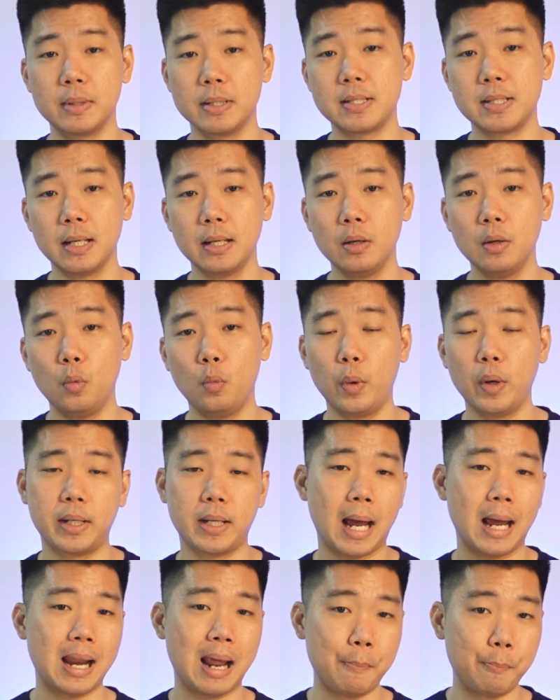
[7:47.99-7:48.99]
listing
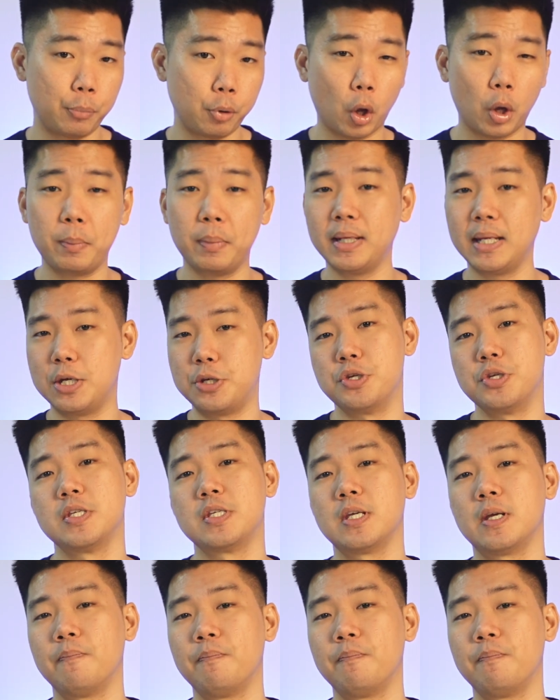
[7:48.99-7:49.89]
with an employment agency.